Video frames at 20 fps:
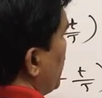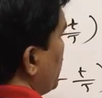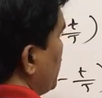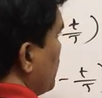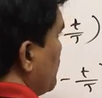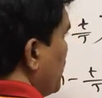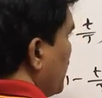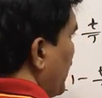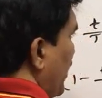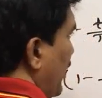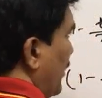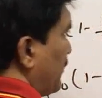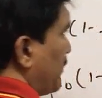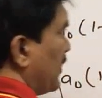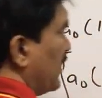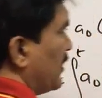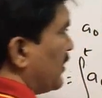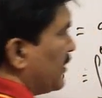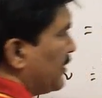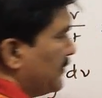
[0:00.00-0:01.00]
capital T.
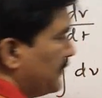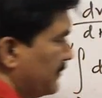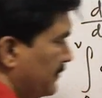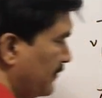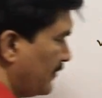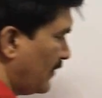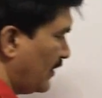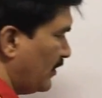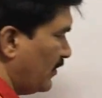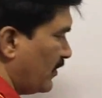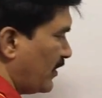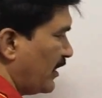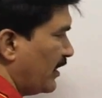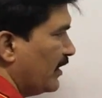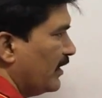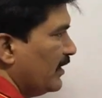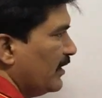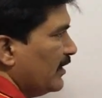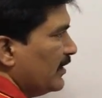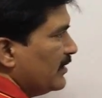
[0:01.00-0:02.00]
Okay.
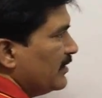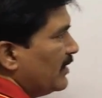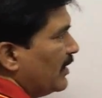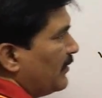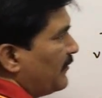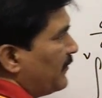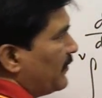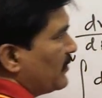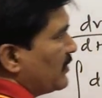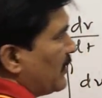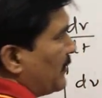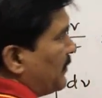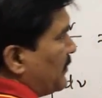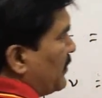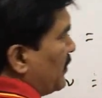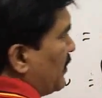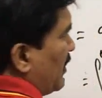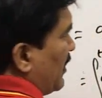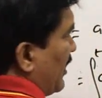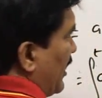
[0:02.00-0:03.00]
Therefore, substituting
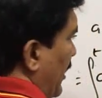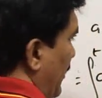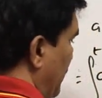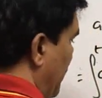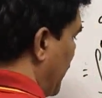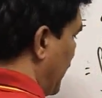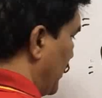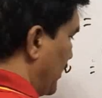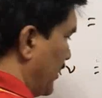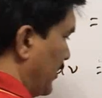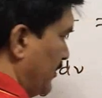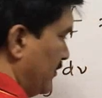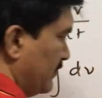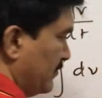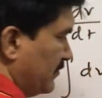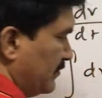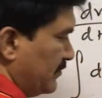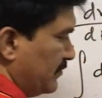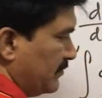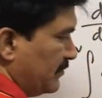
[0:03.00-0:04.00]
capital T,
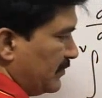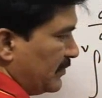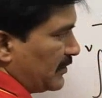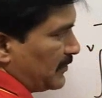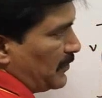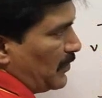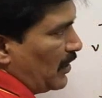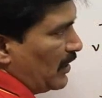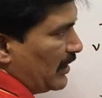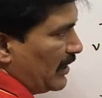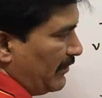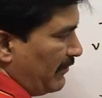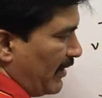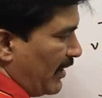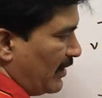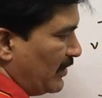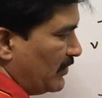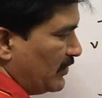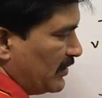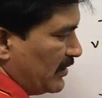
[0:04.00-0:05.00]
small t value is
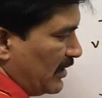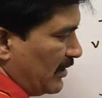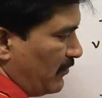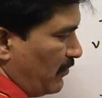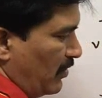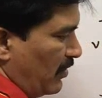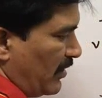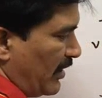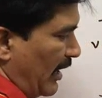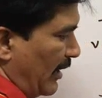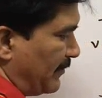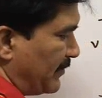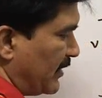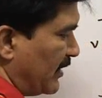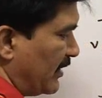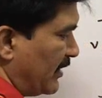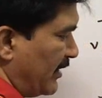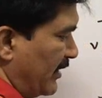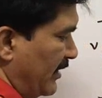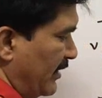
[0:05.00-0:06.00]
equal to capital T
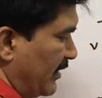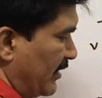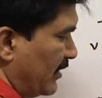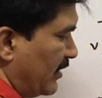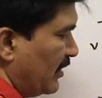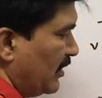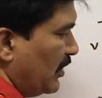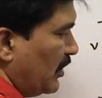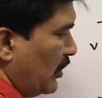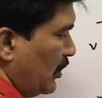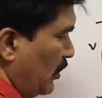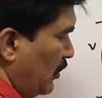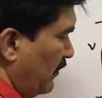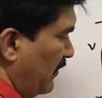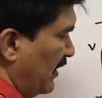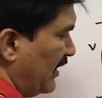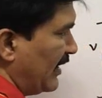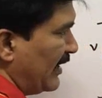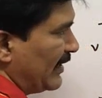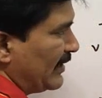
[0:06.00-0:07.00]
here, you will
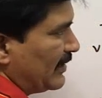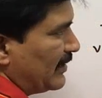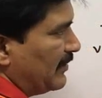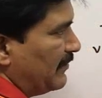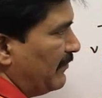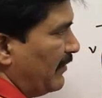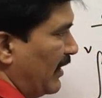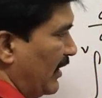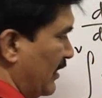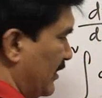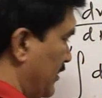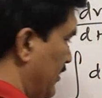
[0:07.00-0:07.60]
get velocity